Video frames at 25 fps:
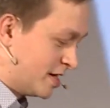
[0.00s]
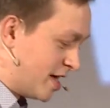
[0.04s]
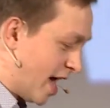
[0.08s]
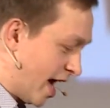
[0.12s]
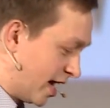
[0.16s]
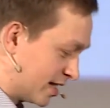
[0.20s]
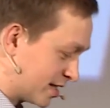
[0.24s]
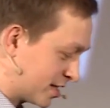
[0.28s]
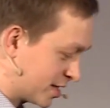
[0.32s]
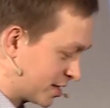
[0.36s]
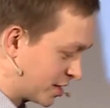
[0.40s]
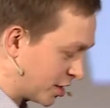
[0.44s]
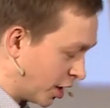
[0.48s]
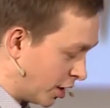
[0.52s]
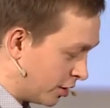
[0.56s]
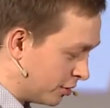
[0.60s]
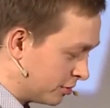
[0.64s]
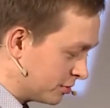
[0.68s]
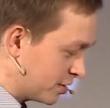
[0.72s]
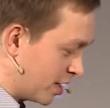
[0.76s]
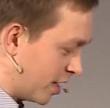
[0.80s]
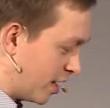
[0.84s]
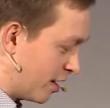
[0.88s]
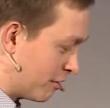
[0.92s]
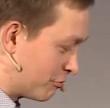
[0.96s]
Yes,
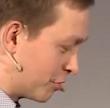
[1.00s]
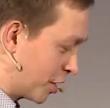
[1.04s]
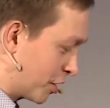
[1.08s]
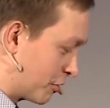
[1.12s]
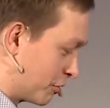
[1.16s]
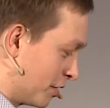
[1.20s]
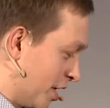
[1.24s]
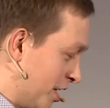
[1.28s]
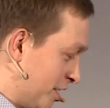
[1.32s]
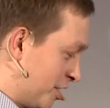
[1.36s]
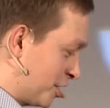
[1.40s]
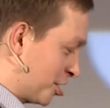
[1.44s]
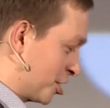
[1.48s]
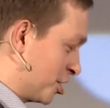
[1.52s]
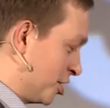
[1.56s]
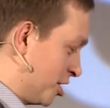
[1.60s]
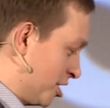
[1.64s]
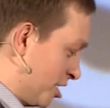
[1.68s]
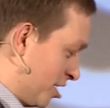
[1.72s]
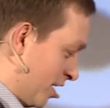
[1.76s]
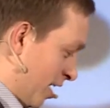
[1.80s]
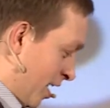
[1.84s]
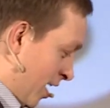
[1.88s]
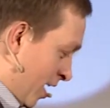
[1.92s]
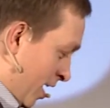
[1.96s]
so the
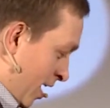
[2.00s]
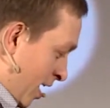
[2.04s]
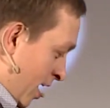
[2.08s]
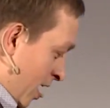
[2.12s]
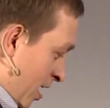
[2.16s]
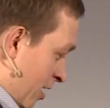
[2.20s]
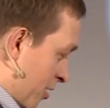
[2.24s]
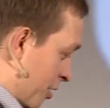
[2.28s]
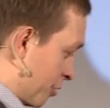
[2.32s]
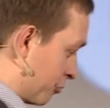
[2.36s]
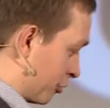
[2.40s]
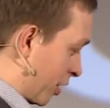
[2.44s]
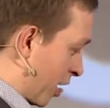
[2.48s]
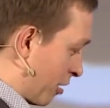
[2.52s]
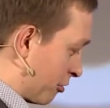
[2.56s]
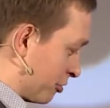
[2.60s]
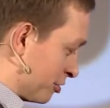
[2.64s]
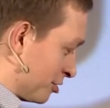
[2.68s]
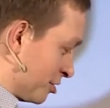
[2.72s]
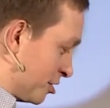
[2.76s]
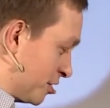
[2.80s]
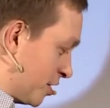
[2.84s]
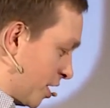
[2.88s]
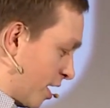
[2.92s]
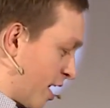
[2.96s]
regulation
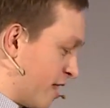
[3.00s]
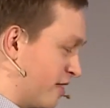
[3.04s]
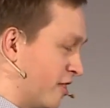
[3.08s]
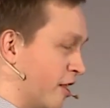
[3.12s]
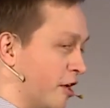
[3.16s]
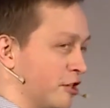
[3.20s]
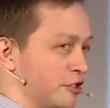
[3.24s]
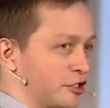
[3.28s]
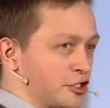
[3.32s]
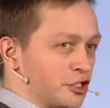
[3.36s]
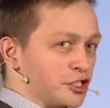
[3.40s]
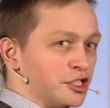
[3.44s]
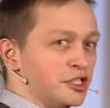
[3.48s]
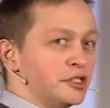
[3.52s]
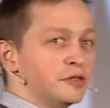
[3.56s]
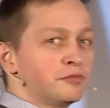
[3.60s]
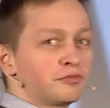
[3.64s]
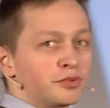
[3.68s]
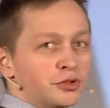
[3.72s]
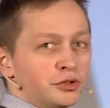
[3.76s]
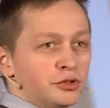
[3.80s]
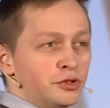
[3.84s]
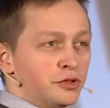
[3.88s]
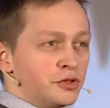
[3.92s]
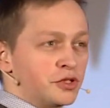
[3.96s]
around energy
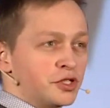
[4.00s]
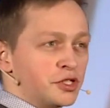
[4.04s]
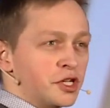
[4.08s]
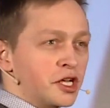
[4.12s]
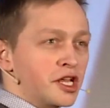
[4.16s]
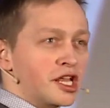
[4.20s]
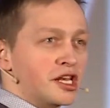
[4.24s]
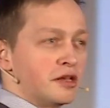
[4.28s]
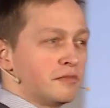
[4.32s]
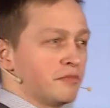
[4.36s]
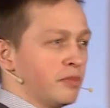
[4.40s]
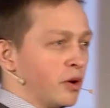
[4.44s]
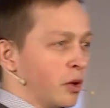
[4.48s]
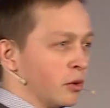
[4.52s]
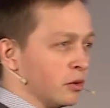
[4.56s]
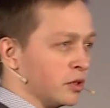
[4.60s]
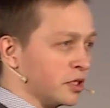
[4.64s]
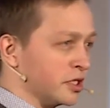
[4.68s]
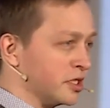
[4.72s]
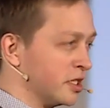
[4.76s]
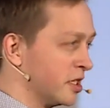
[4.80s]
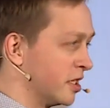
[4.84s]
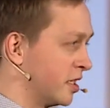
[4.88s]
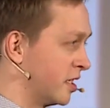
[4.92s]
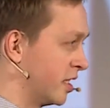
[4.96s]
producing in
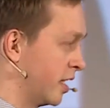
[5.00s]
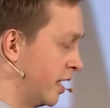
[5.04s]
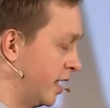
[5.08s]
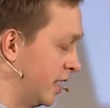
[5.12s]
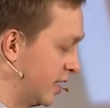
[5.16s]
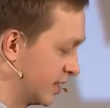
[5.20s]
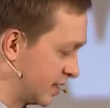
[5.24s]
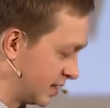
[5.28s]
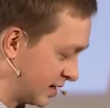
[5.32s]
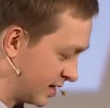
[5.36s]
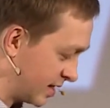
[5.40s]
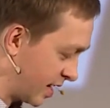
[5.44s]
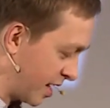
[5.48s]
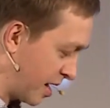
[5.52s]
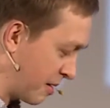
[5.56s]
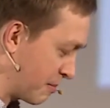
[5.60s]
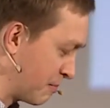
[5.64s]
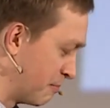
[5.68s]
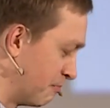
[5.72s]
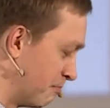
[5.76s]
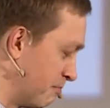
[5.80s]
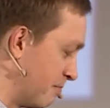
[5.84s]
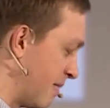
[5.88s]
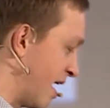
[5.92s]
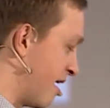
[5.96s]
Poland is like
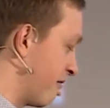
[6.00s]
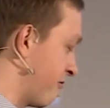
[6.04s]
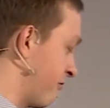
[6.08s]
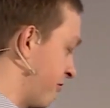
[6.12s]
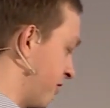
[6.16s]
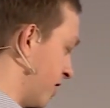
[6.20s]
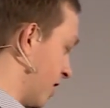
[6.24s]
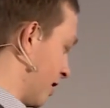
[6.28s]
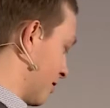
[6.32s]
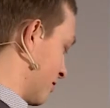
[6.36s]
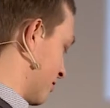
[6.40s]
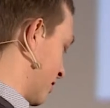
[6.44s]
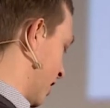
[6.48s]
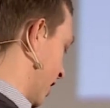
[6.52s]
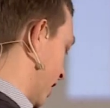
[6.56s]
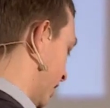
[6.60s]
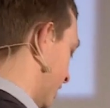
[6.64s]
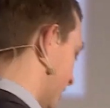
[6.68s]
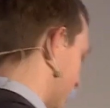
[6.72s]
mafia, right?